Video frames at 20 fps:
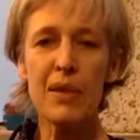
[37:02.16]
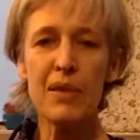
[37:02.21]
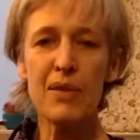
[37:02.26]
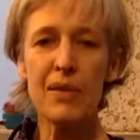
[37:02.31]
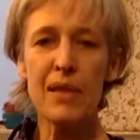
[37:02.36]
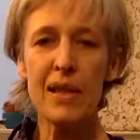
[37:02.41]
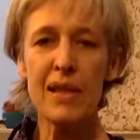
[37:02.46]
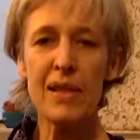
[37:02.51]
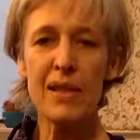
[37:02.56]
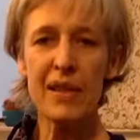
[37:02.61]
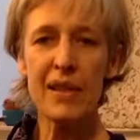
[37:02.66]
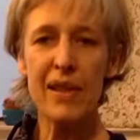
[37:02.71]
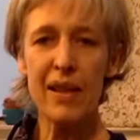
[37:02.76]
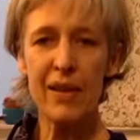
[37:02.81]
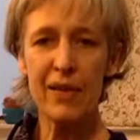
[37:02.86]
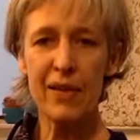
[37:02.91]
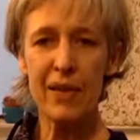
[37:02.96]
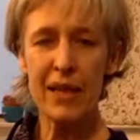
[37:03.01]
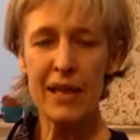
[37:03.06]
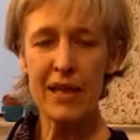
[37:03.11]
the reason
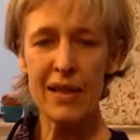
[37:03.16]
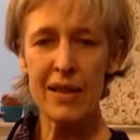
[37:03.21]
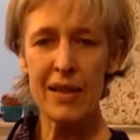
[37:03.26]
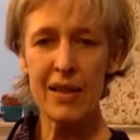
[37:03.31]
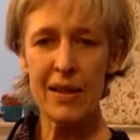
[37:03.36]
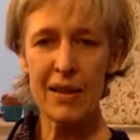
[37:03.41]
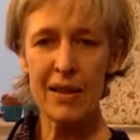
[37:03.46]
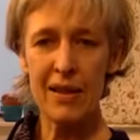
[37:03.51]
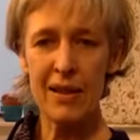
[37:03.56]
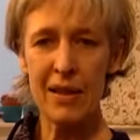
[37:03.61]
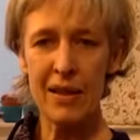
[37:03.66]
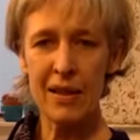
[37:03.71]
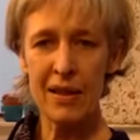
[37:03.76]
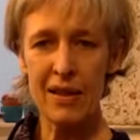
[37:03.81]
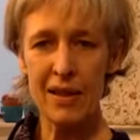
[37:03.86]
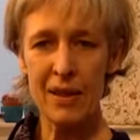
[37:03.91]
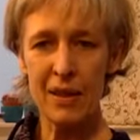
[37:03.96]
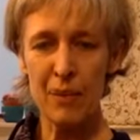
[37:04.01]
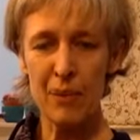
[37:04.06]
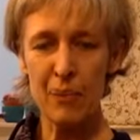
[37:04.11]
given is a,
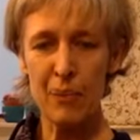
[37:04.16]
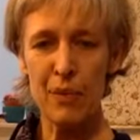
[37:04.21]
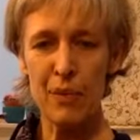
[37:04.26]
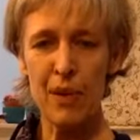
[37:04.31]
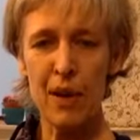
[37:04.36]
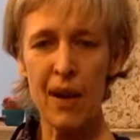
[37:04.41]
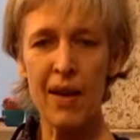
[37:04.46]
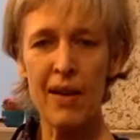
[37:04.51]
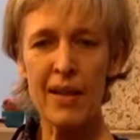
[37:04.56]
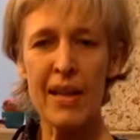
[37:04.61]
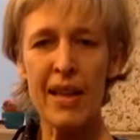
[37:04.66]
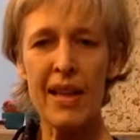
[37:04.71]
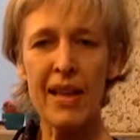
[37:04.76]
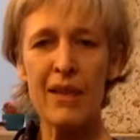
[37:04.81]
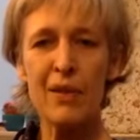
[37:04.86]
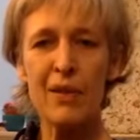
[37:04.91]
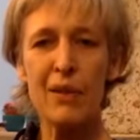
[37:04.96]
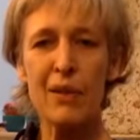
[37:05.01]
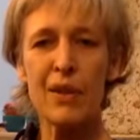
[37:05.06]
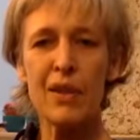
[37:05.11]
is a pranic
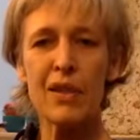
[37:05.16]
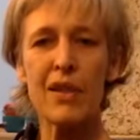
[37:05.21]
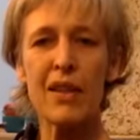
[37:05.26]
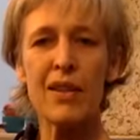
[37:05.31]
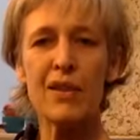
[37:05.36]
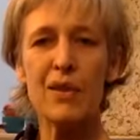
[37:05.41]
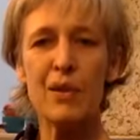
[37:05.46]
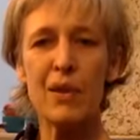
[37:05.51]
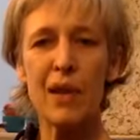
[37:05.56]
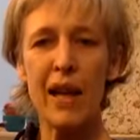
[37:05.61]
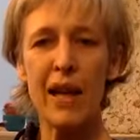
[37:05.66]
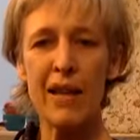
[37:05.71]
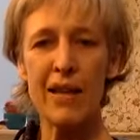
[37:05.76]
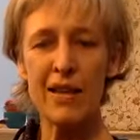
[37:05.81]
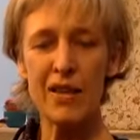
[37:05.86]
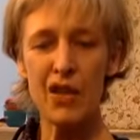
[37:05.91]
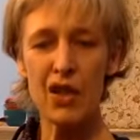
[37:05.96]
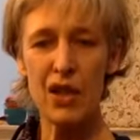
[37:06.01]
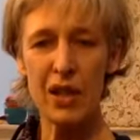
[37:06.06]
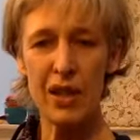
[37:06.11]
or subtle
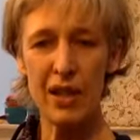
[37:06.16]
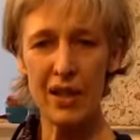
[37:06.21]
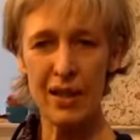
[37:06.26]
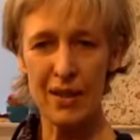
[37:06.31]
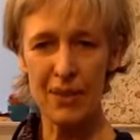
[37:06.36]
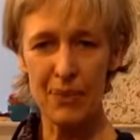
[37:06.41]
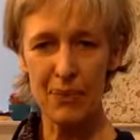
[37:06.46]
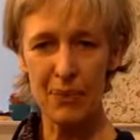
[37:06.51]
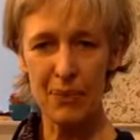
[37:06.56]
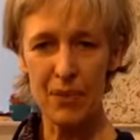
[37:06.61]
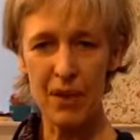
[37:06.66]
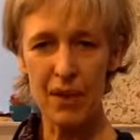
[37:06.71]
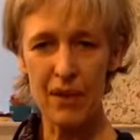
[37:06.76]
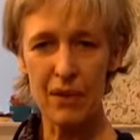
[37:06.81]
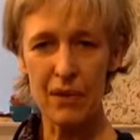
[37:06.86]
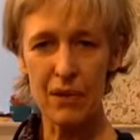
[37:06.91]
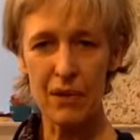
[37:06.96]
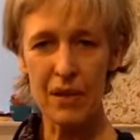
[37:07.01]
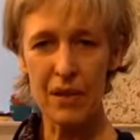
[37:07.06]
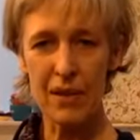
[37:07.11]
energy
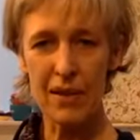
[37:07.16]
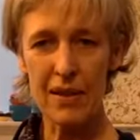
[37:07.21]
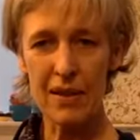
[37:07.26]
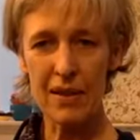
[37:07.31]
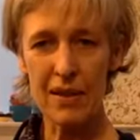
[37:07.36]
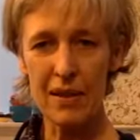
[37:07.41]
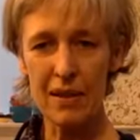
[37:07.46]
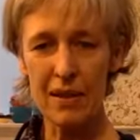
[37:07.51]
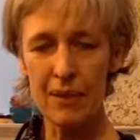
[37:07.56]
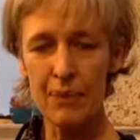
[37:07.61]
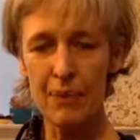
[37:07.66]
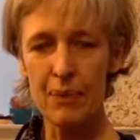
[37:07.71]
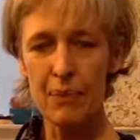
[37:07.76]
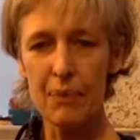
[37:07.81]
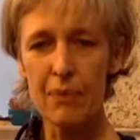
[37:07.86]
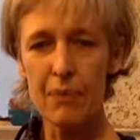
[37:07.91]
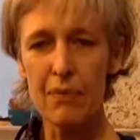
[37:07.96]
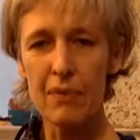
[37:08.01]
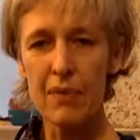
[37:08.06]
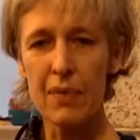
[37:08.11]
reason,
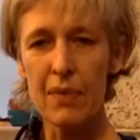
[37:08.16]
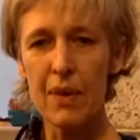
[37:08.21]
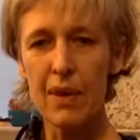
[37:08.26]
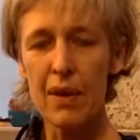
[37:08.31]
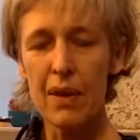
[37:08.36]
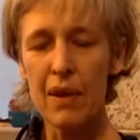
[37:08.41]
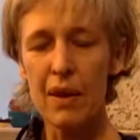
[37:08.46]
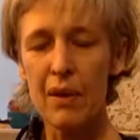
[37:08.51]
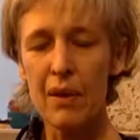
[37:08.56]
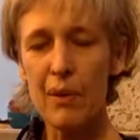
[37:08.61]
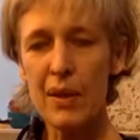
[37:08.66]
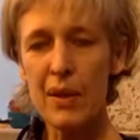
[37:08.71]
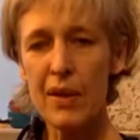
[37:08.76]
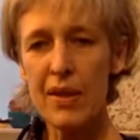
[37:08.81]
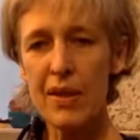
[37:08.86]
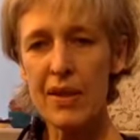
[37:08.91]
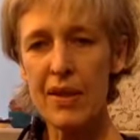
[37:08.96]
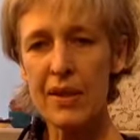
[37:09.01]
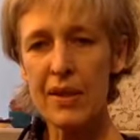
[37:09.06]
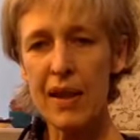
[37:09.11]

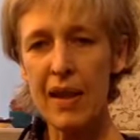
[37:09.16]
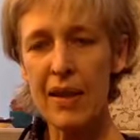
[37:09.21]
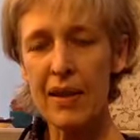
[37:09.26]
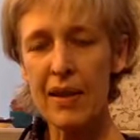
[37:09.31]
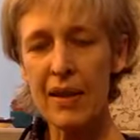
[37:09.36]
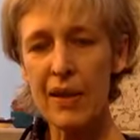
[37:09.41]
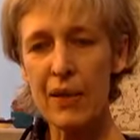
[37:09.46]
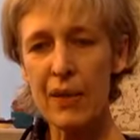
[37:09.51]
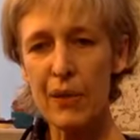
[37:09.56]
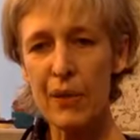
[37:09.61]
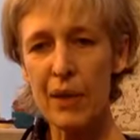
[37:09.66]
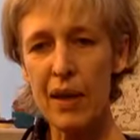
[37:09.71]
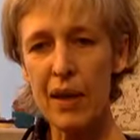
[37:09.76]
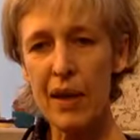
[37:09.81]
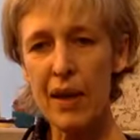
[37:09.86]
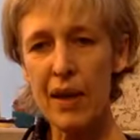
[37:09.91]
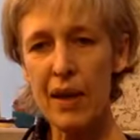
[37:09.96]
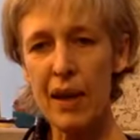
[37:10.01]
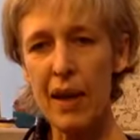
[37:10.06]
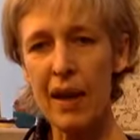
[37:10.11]
which is that if
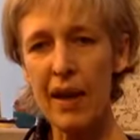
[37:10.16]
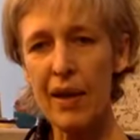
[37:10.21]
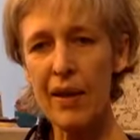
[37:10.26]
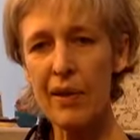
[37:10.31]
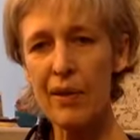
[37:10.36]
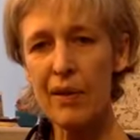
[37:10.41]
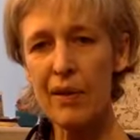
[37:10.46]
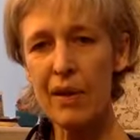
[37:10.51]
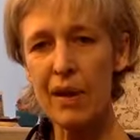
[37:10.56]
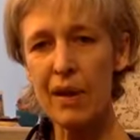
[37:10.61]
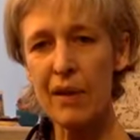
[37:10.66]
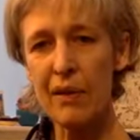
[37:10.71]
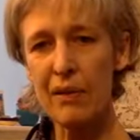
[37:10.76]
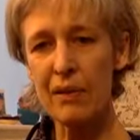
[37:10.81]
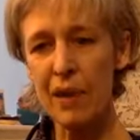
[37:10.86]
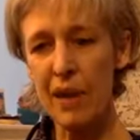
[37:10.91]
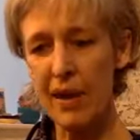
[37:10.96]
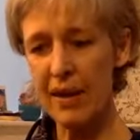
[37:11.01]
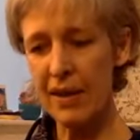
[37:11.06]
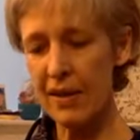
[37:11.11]
we're lying on our
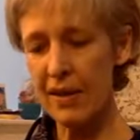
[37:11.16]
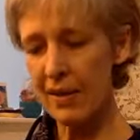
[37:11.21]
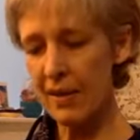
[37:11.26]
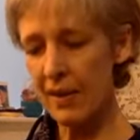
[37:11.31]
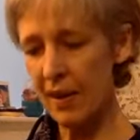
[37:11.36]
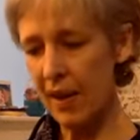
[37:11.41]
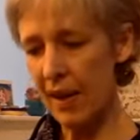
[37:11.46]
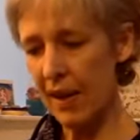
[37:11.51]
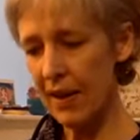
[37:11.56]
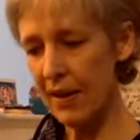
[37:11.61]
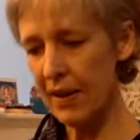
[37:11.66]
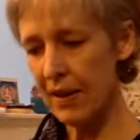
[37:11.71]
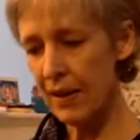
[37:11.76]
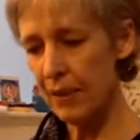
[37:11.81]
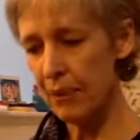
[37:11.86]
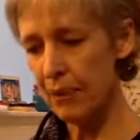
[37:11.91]
right side,